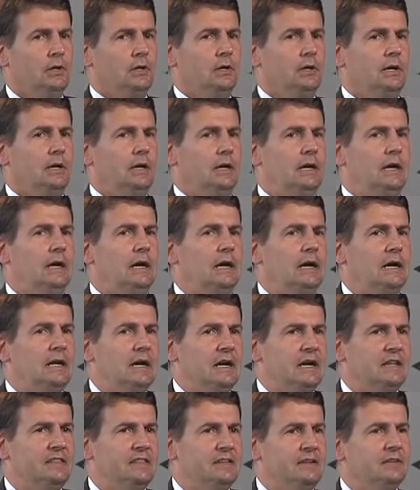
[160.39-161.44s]
I think they're
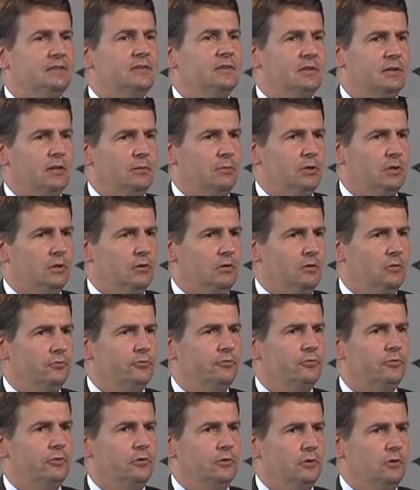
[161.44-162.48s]
coming closer and
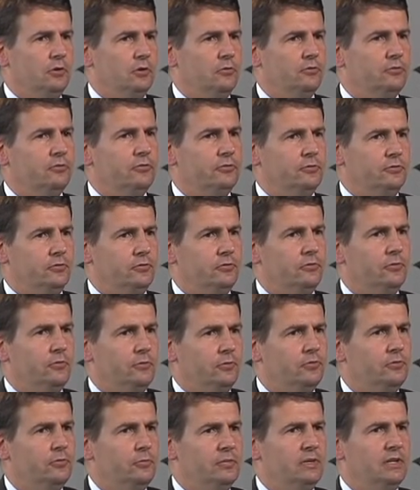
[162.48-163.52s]
closer to being the
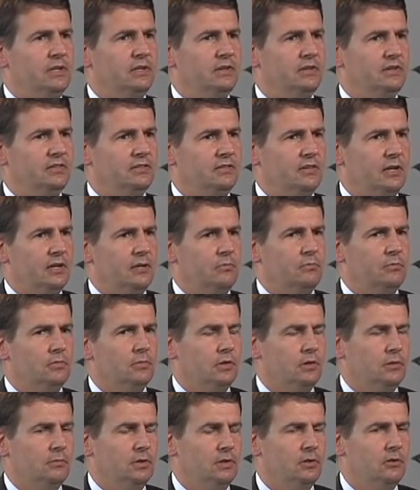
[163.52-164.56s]
same. I mean, on the
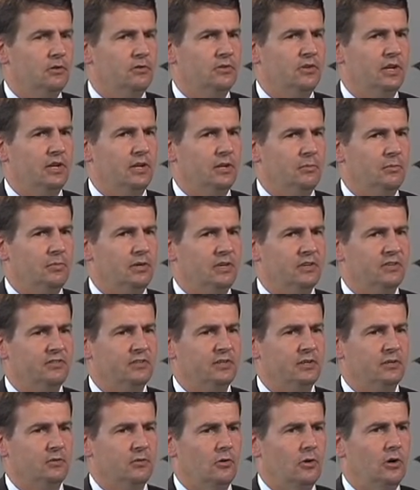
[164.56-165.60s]
enterprise side,
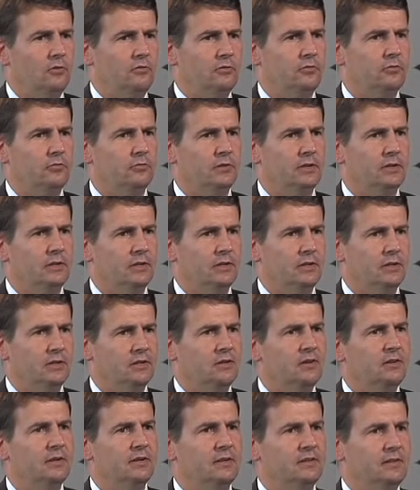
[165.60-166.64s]
obviously, the
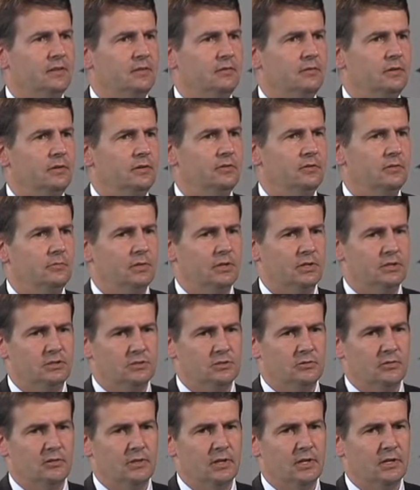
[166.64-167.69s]
connectivity to make sure that
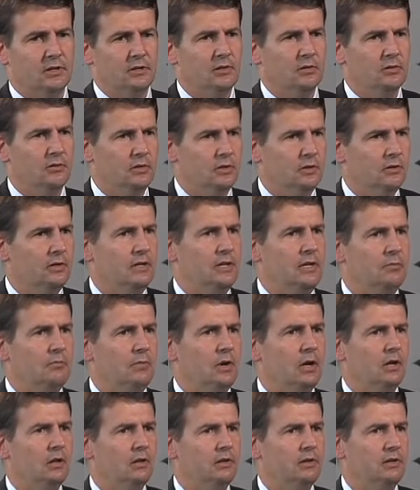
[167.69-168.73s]
your email
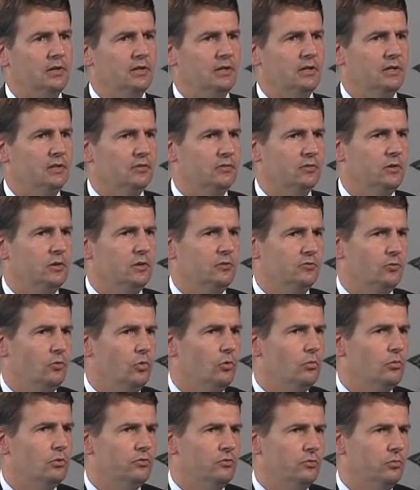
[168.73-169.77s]
is always
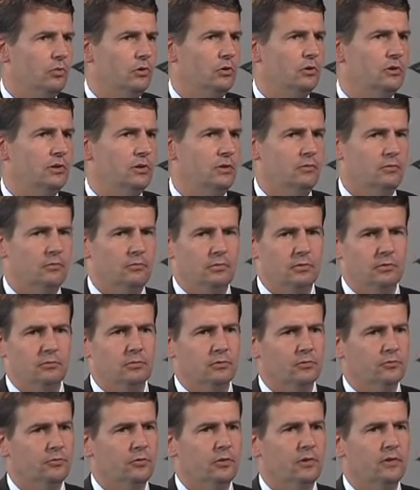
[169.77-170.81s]
working. And we saw that
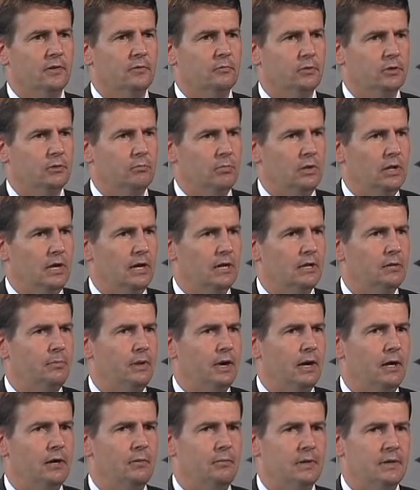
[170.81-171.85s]
with BlackBerry, but
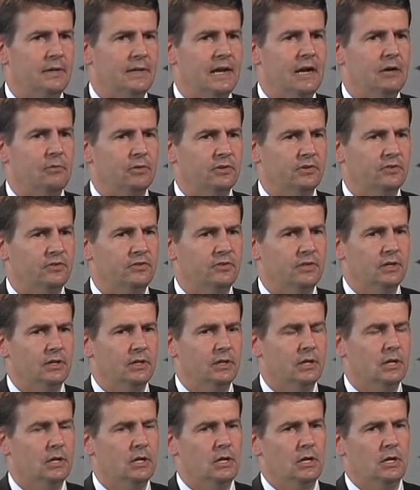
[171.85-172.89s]
now we see
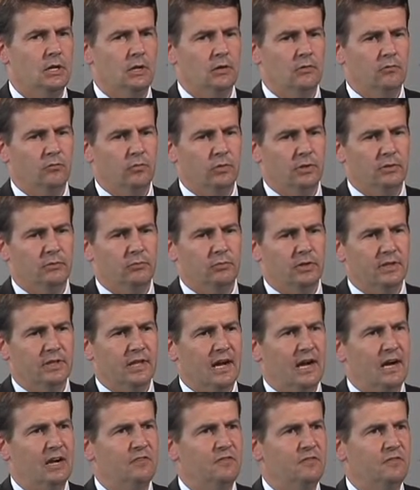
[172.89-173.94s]
with
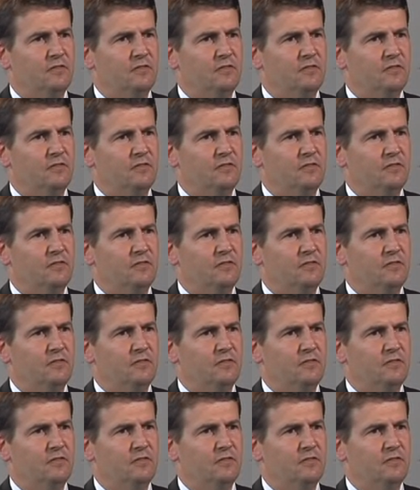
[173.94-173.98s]
iPhone,